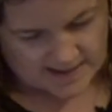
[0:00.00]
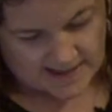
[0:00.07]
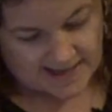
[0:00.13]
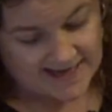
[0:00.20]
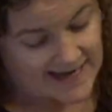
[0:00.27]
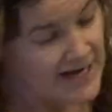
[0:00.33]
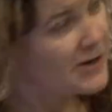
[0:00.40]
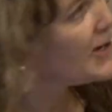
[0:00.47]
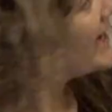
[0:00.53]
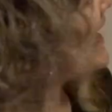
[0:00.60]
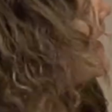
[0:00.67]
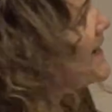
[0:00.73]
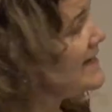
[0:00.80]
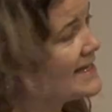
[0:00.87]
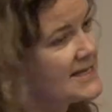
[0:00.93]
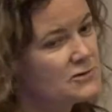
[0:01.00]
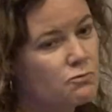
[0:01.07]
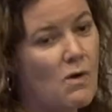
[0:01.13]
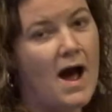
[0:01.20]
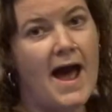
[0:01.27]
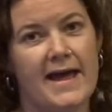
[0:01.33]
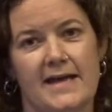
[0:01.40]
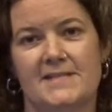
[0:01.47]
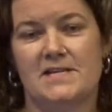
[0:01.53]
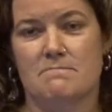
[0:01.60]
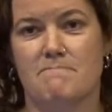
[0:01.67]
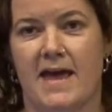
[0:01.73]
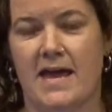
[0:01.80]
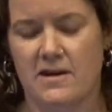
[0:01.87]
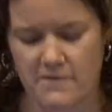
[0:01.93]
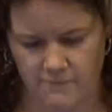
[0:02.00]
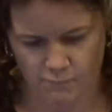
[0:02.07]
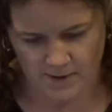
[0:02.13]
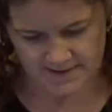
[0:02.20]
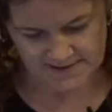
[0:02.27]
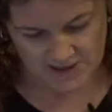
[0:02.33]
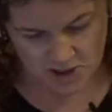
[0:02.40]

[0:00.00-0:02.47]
And here again is why a domain of one's